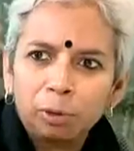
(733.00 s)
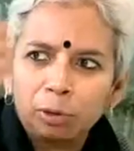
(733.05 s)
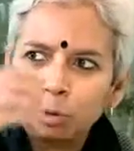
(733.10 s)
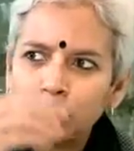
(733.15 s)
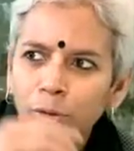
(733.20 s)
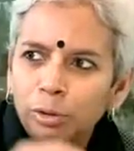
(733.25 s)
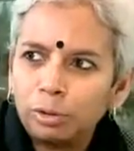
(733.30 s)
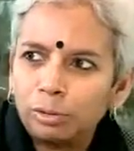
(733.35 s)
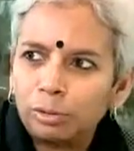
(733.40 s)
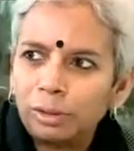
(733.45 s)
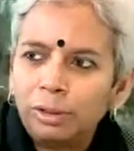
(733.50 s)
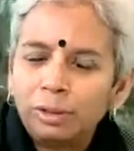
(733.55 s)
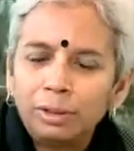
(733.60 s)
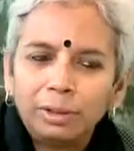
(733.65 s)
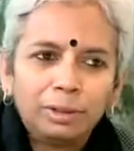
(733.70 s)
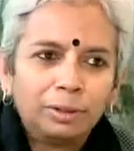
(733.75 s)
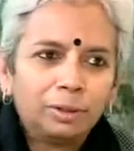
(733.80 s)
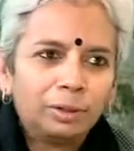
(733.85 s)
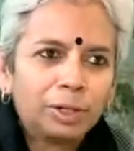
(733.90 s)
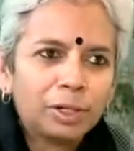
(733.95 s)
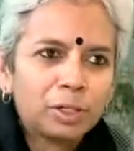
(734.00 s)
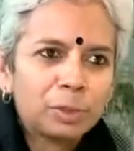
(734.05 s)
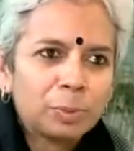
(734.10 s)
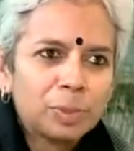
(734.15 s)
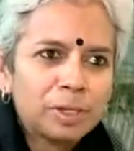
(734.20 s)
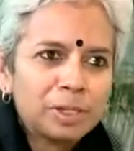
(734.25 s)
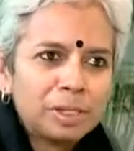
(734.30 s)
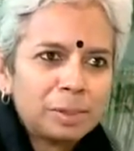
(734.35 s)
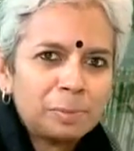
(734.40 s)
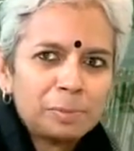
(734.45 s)
to talk or
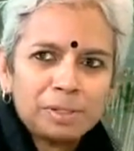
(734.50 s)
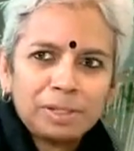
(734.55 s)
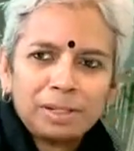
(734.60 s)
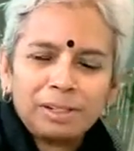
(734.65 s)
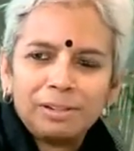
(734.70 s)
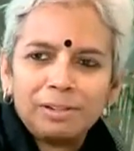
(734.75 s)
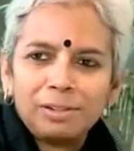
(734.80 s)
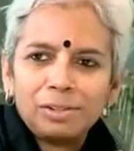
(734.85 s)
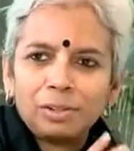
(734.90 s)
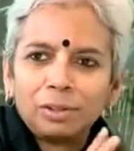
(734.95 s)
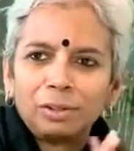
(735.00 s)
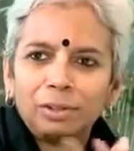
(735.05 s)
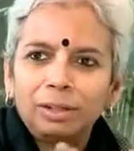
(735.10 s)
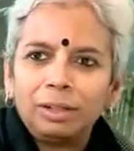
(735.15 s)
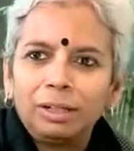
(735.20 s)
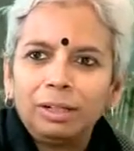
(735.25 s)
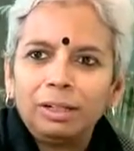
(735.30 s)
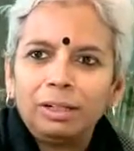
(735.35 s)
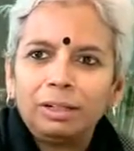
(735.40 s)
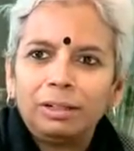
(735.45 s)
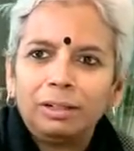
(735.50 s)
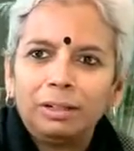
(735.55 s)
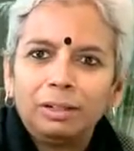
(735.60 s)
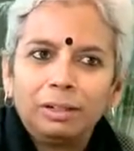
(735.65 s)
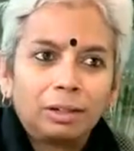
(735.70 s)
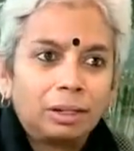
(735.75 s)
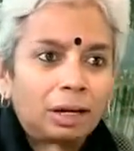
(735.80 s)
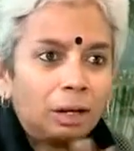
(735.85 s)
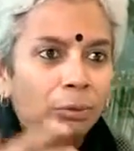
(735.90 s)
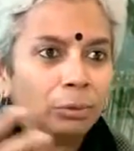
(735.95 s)
express themselves or
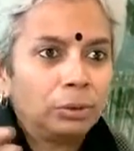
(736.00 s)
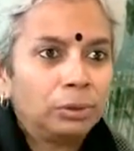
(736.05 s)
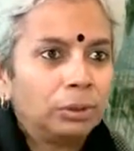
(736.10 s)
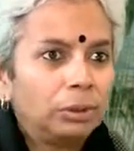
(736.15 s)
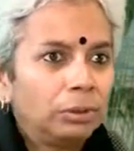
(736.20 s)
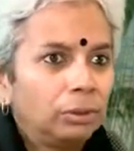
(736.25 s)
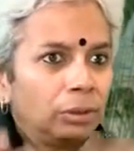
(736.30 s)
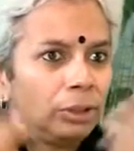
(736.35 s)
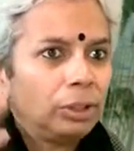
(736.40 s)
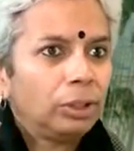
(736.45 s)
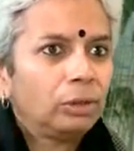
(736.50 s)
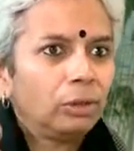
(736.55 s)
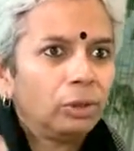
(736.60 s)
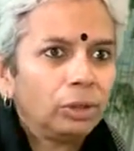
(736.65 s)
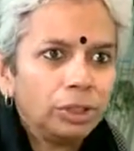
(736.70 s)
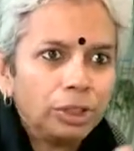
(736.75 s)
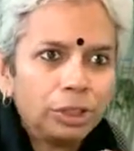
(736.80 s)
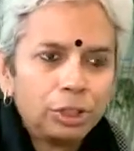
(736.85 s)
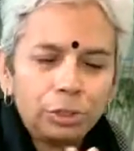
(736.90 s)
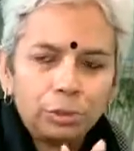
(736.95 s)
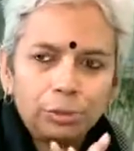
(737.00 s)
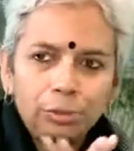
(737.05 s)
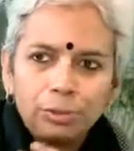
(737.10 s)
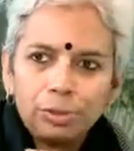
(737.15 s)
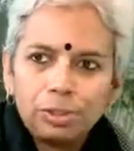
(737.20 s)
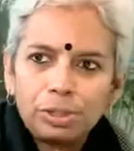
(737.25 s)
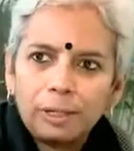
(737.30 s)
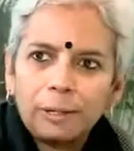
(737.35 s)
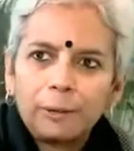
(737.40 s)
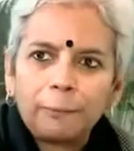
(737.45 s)
counter or take on
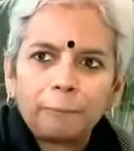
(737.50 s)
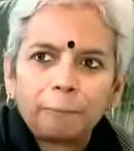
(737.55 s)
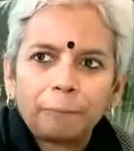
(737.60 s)
issues.